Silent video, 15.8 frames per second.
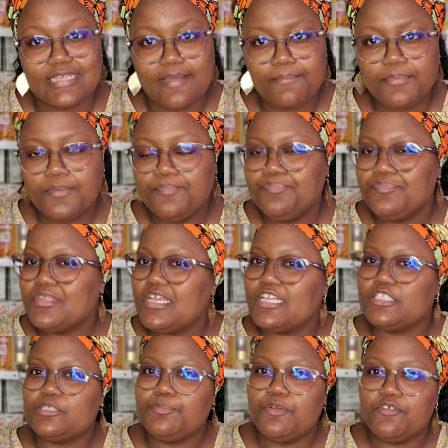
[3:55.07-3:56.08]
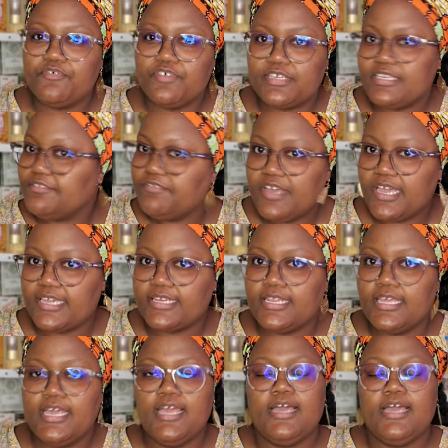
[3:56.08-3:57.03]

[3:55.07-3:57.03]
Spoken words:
up. It's perfectly fine.